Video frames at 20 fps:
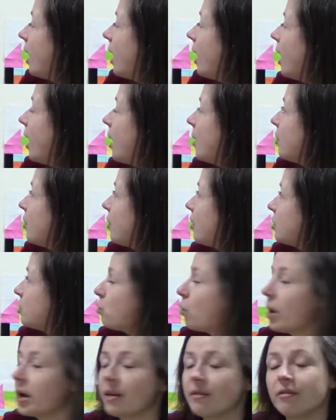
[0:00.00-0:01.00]
There are
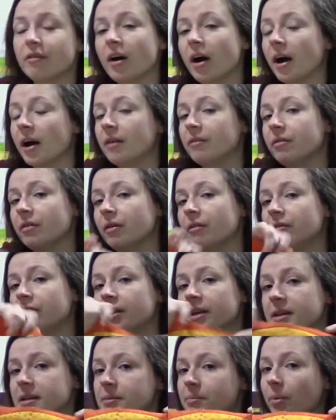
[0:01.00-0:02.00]
25 of
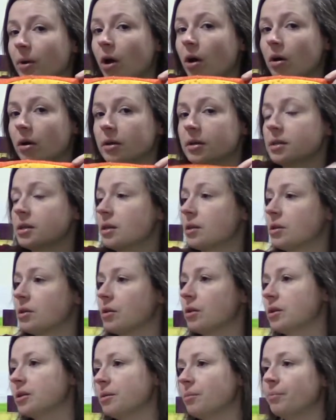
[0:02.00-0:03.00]
these blocks, so
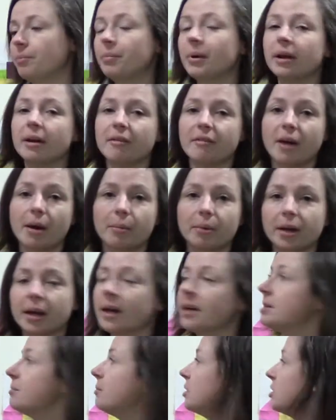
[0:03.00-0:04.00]
there's a bit of
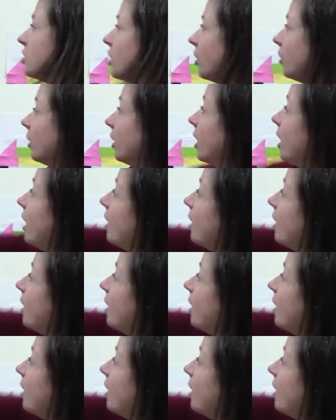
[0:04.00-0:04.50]
applique to be done.